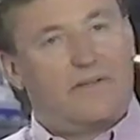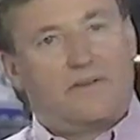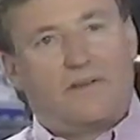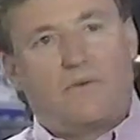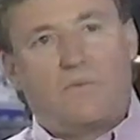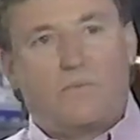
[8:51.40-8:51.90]

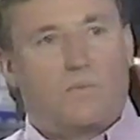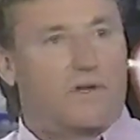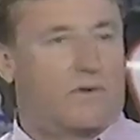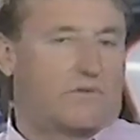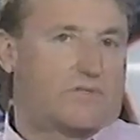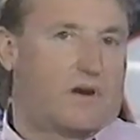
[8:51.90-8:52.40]
No, we
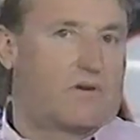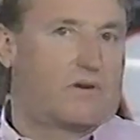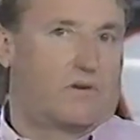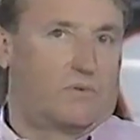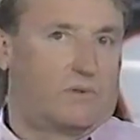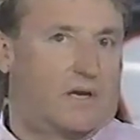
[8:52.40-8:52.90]
don't talk a
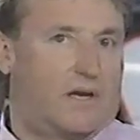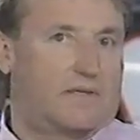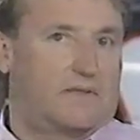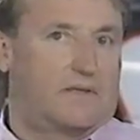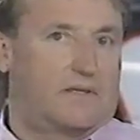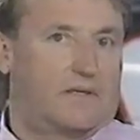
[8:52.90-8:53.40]
whole lot,
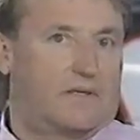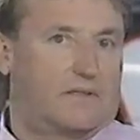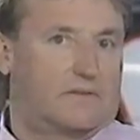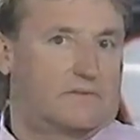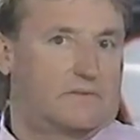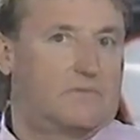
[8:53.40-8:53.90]

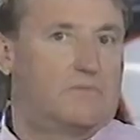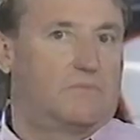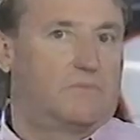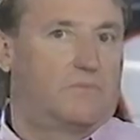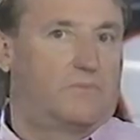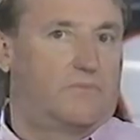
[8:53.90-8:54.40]

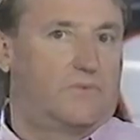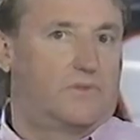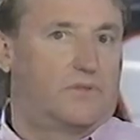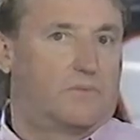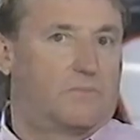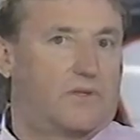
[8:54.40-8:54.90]

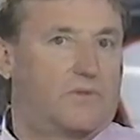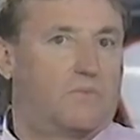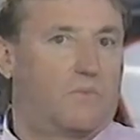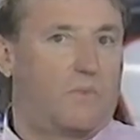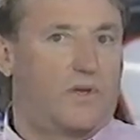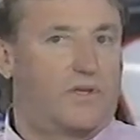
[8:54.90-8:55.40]
but
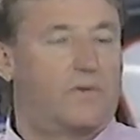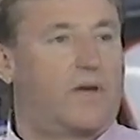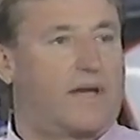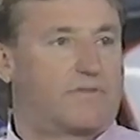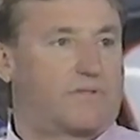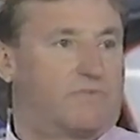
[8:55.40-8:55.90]
we do
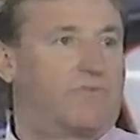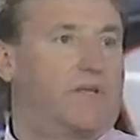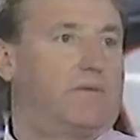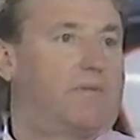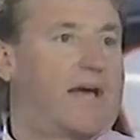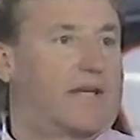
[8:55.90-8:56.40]
have some
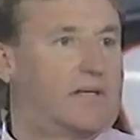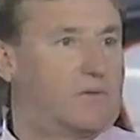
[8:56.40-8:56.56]
feedback.